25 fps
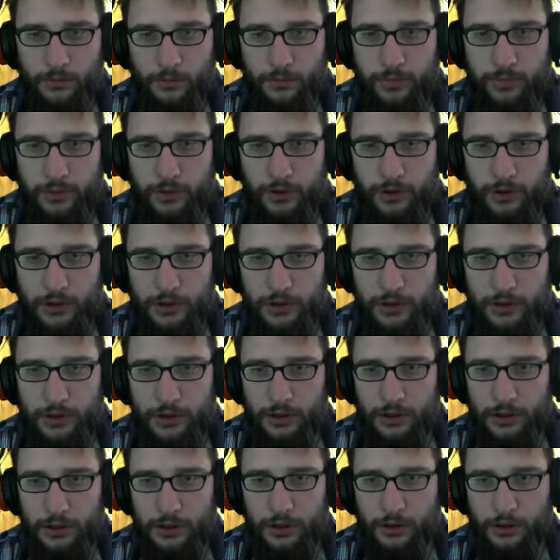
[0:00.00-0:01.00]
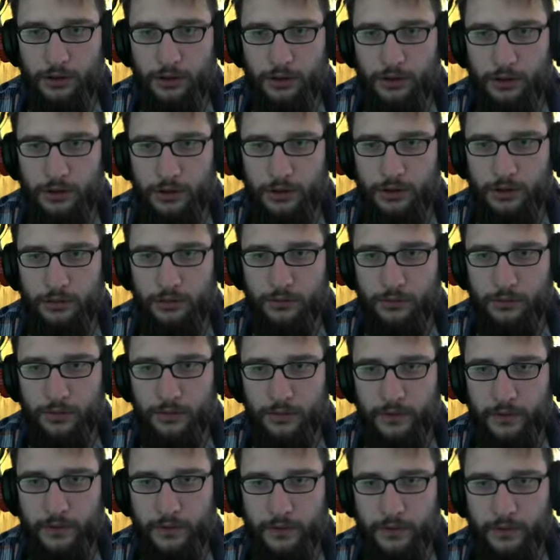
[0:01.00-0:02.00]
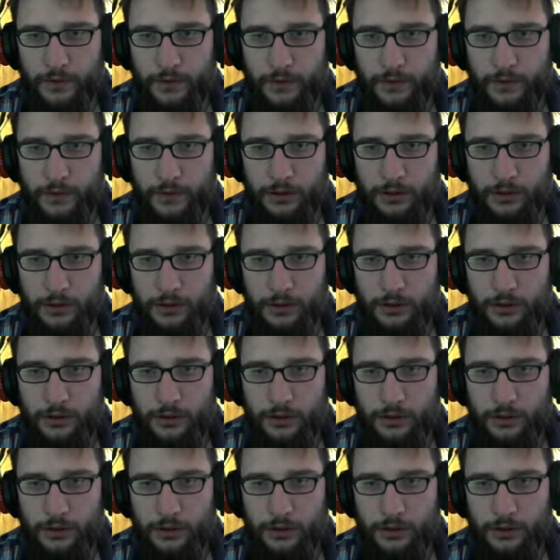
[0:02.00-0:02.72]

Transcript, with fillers: Put in here now the...